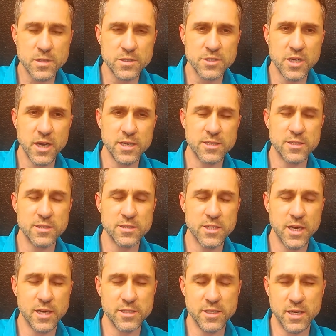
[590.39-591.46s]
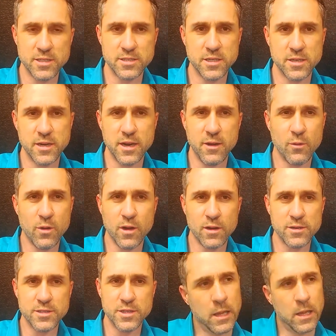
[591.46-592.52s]
Change Agent
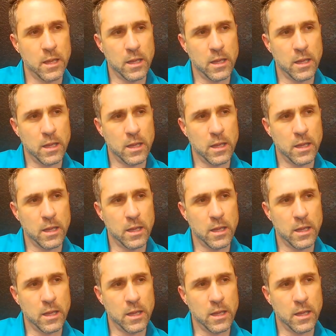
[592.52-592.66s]
Network to.